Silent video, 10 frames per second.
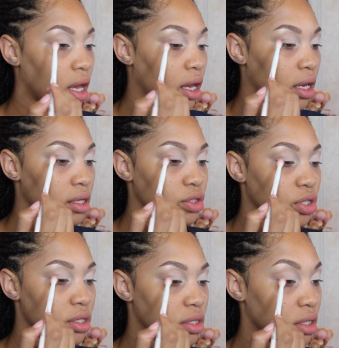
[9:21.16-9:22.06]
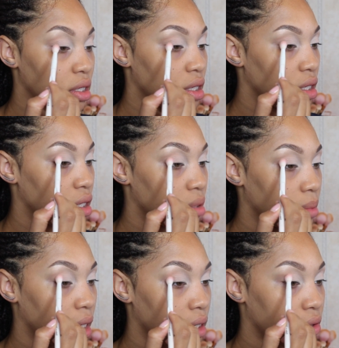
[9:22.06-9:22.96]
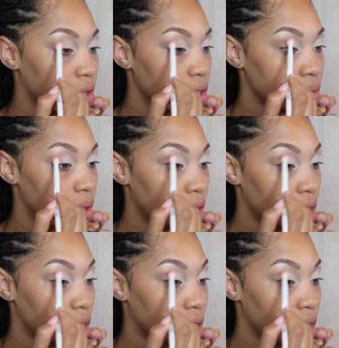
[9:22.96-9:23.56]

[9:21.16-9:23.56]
and just get in my crease with